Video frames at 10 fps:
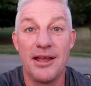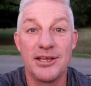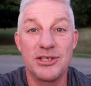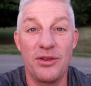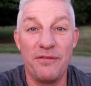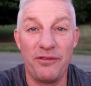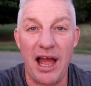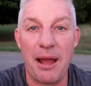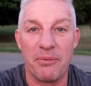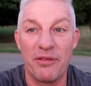So the
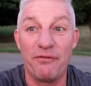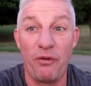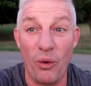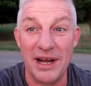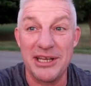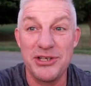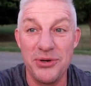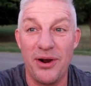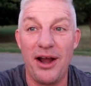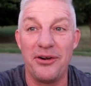flop with
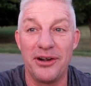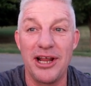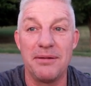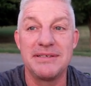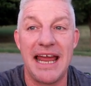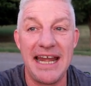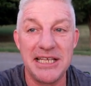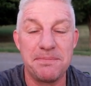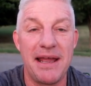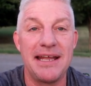forty-two hundred comes eight
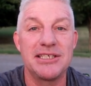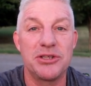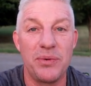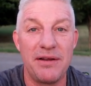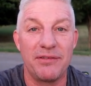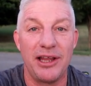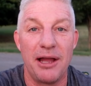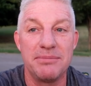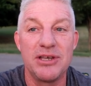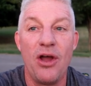of spades, three of
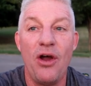clubs,